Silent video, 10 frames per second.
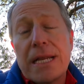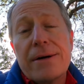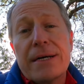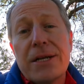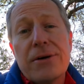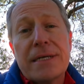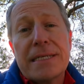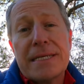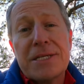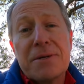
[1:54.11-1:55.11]
Now I know I
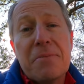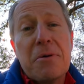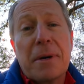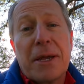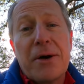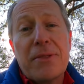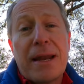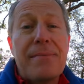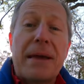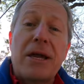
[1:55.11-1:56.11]
said just a moment ago
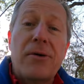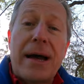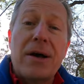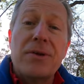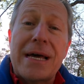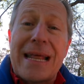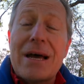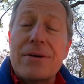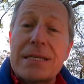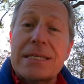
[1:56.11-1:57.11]
that I may go out on
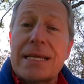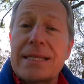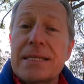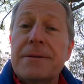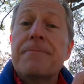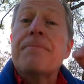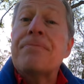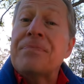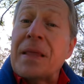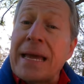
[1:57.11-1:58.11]
outings like this
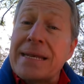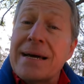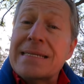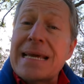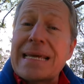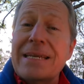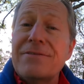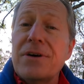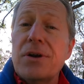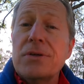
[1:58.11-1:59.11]
and not take any
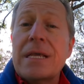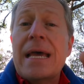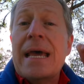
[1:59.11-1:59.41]
photos,